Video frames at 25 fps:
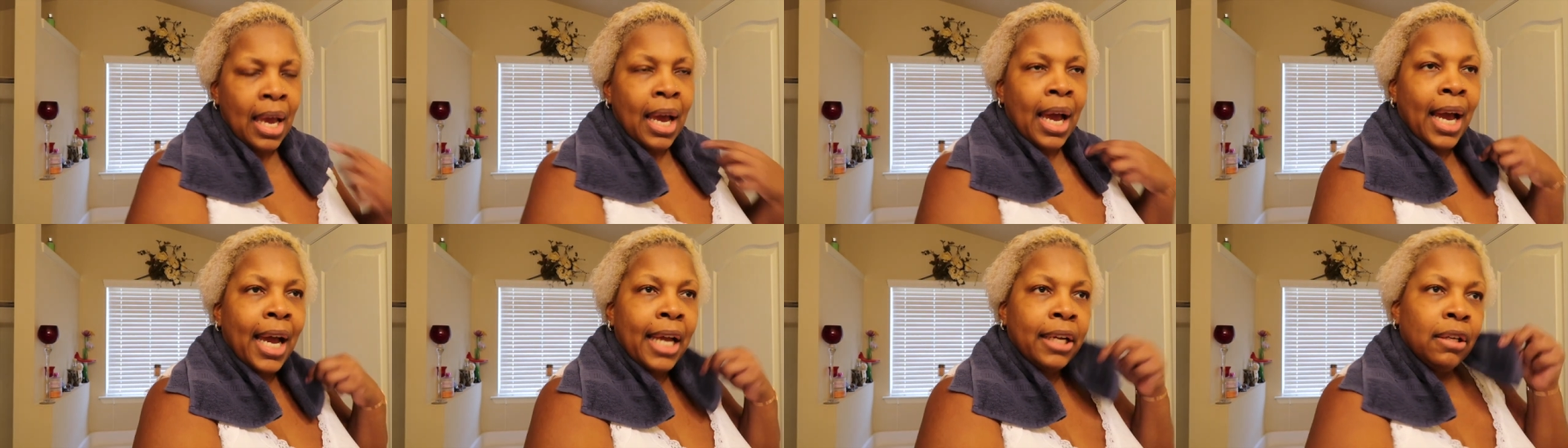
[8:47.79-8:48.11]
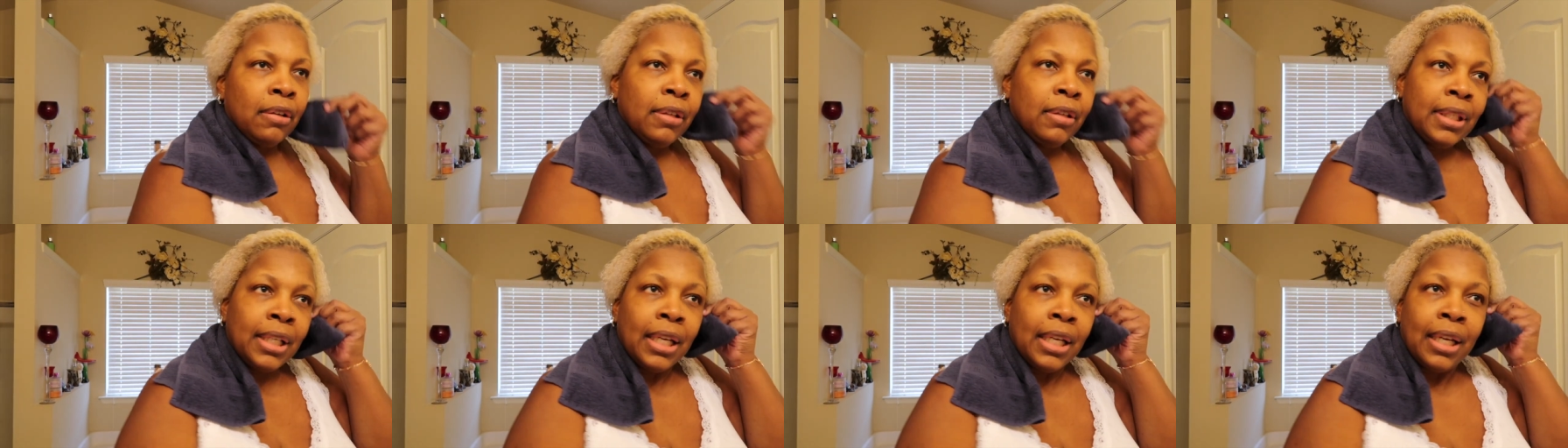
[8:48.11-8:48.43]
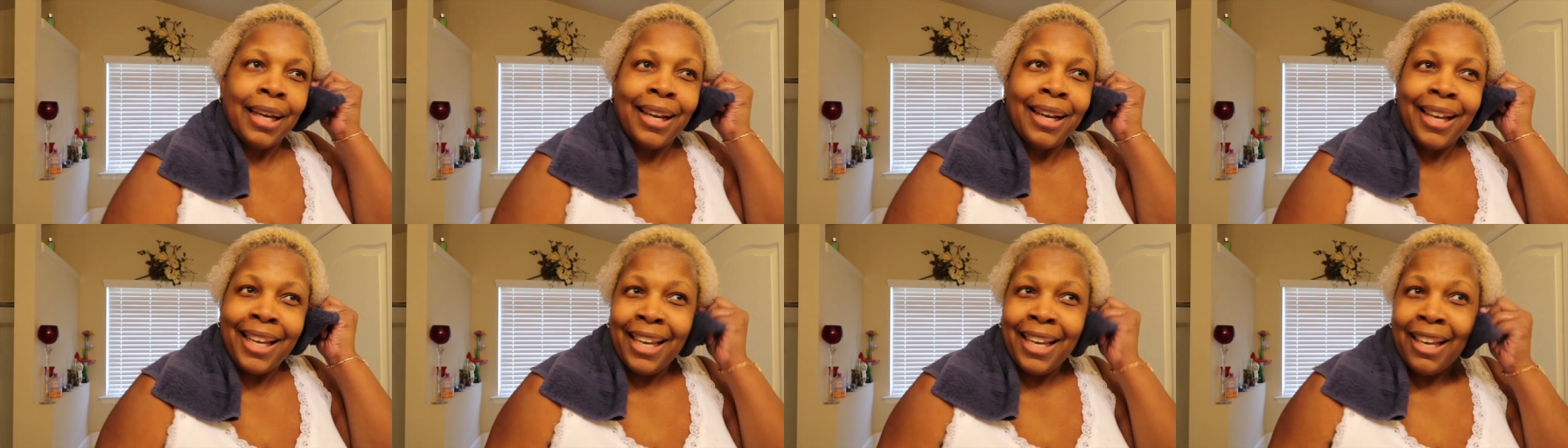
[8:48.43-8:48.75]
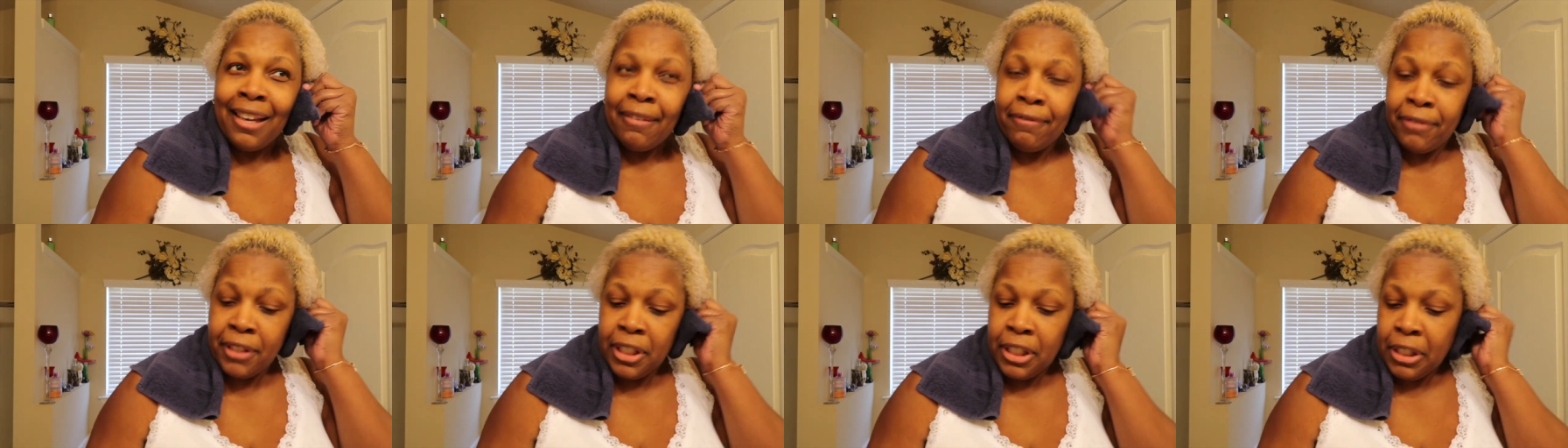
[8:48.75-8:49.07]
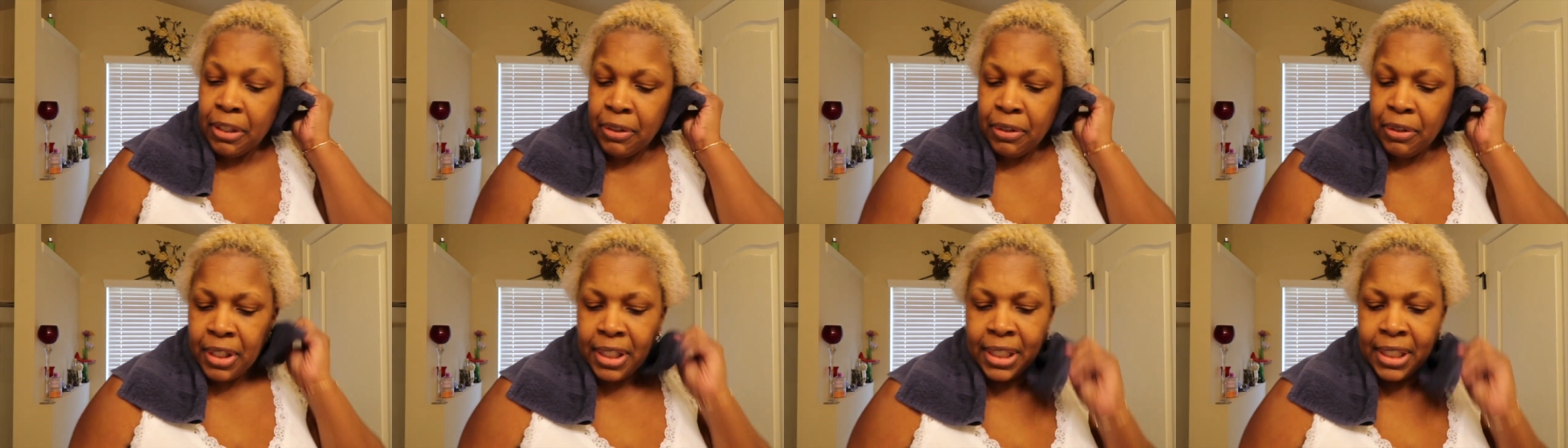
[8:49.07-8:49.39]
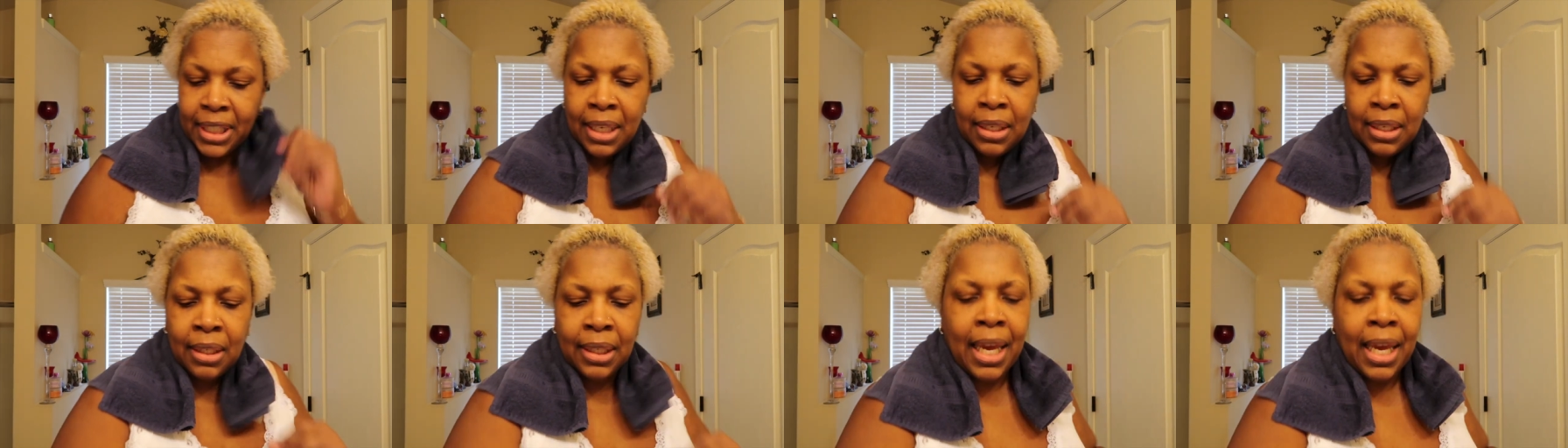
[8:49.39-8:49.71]
I don't think I have used
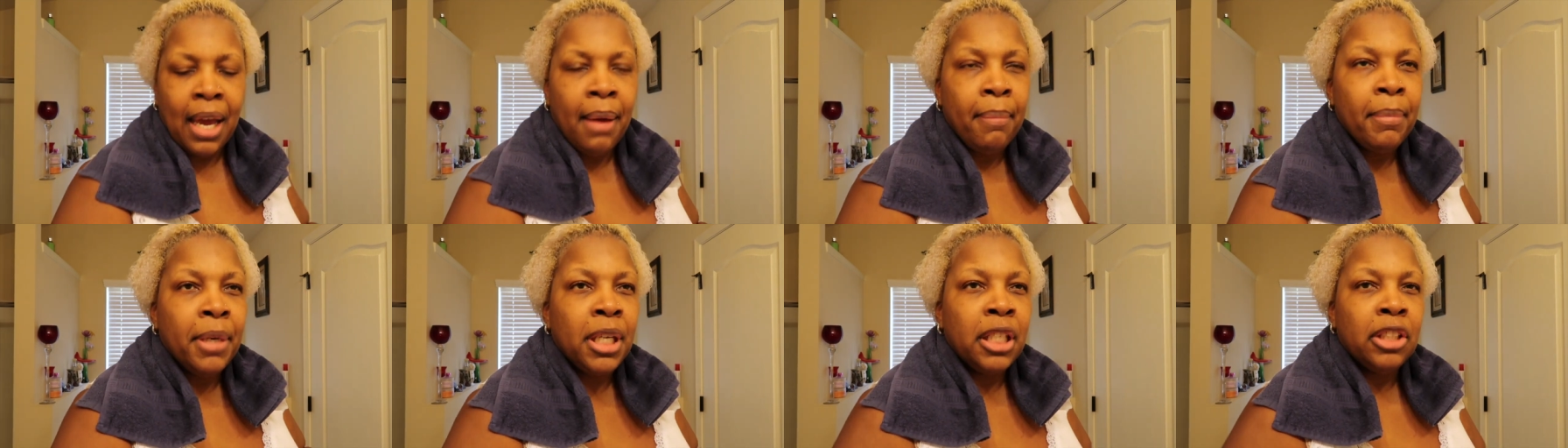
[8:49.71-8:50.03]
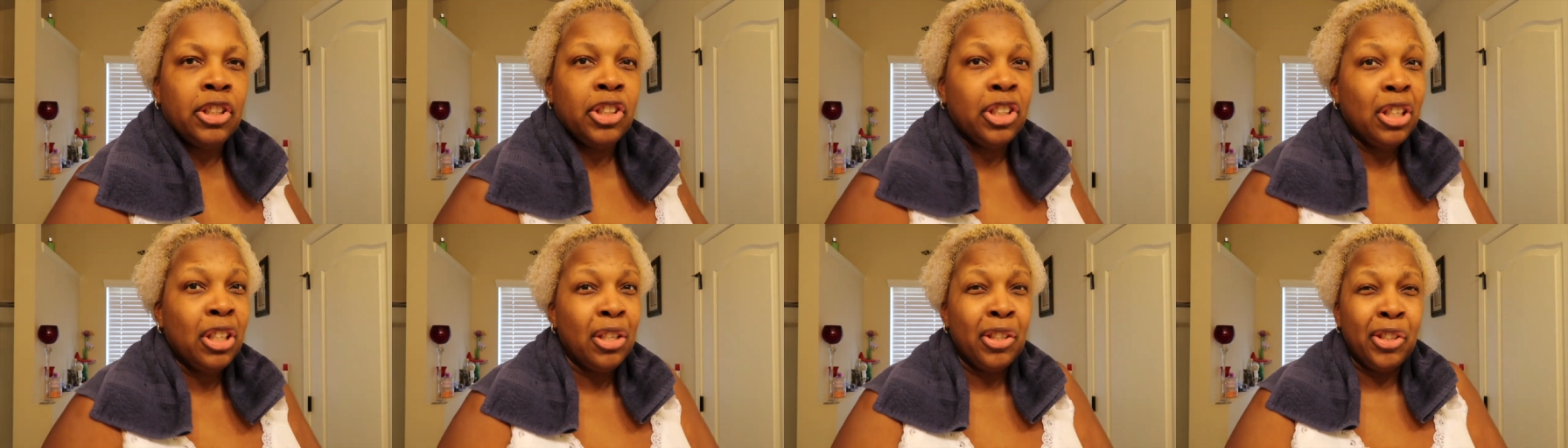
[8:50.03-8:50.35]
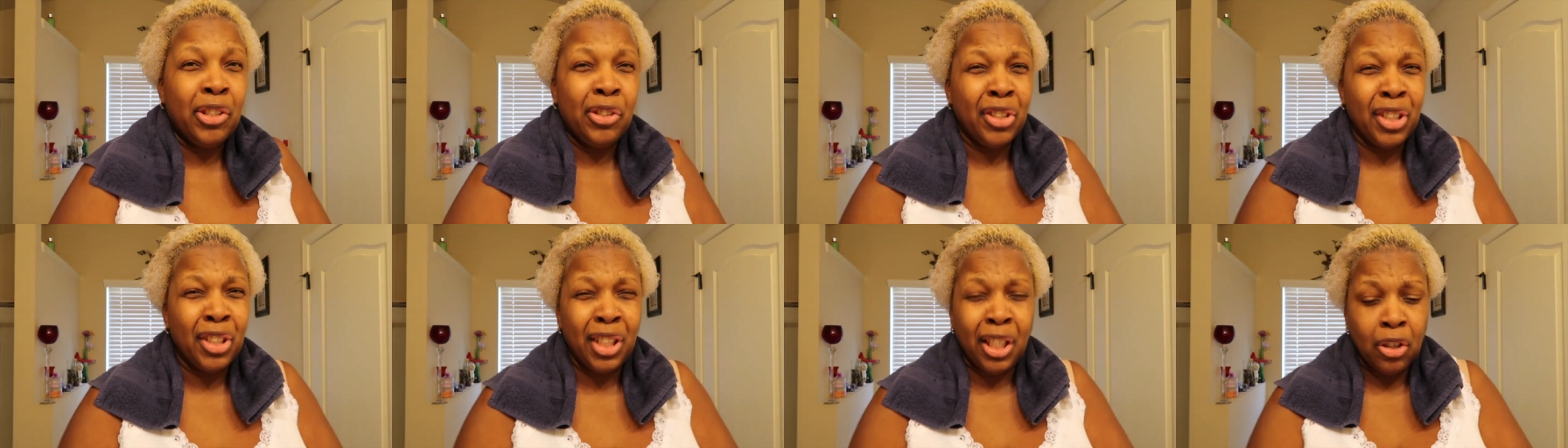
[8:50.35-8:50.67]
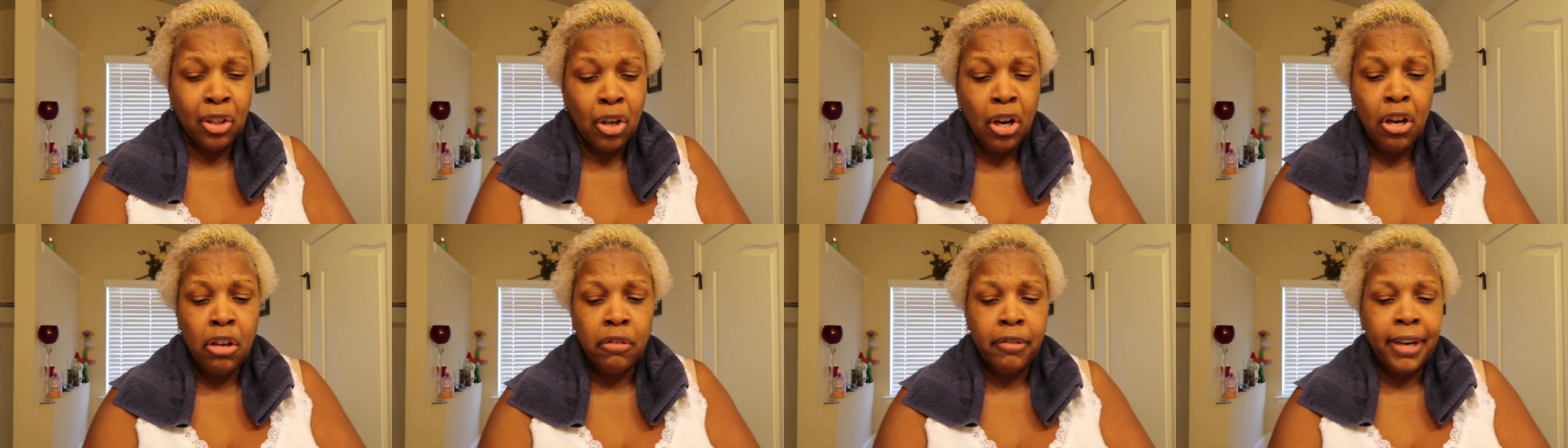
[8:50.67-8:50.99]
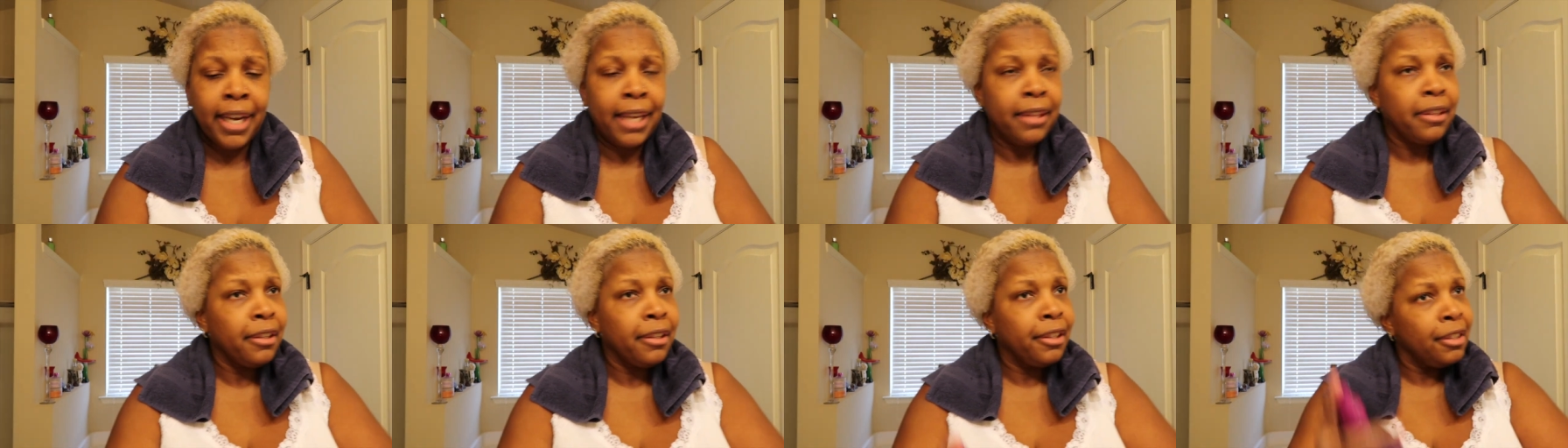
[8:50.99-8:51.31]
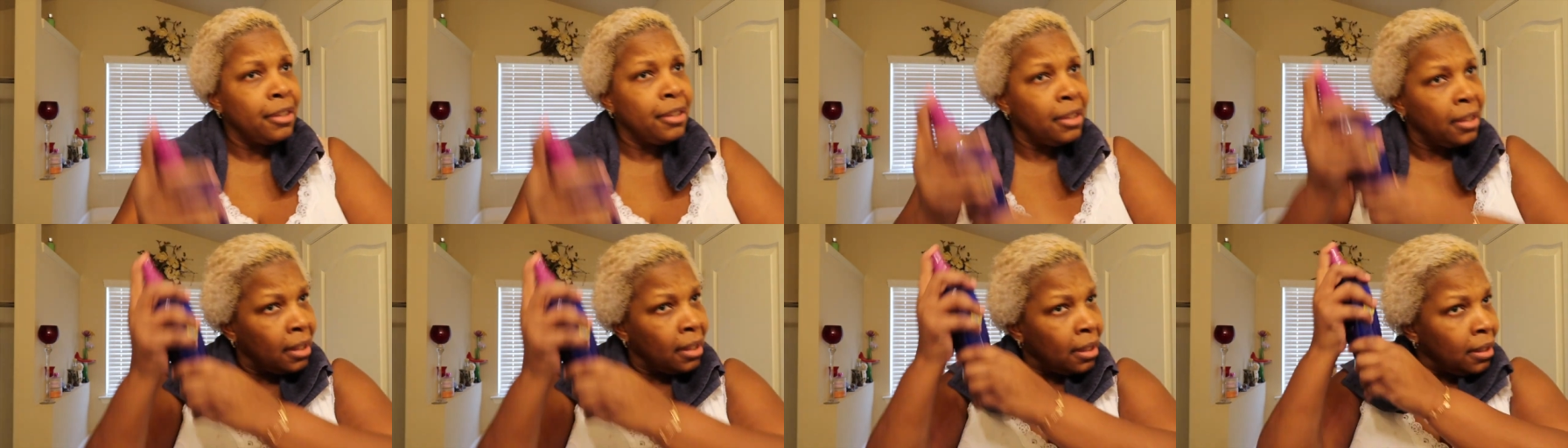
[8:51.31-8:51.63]
it that much, used it at all
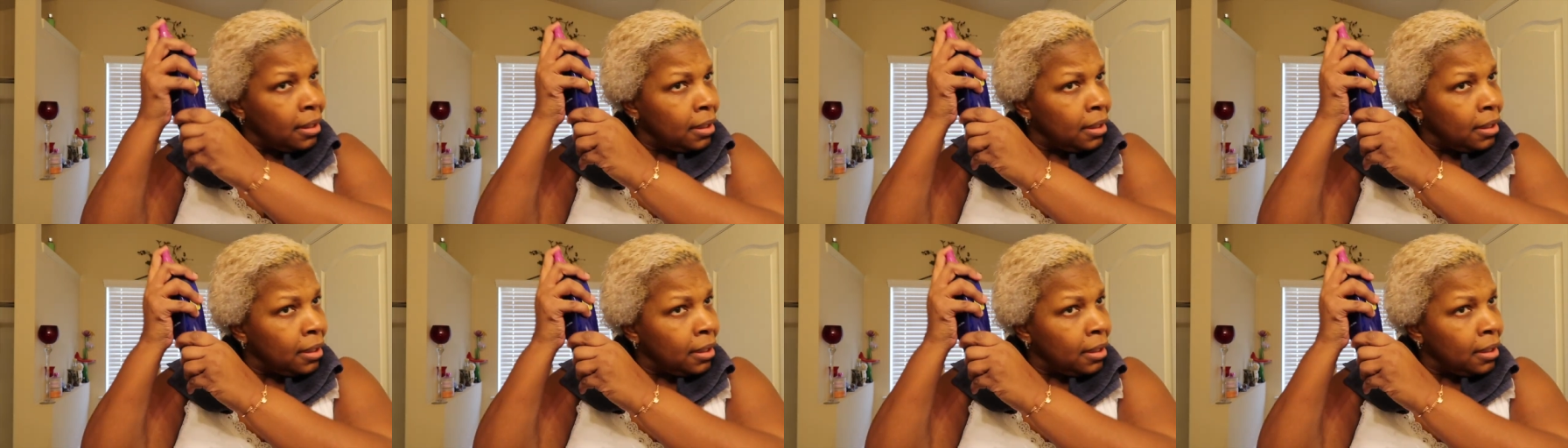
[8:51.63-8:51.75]
rather.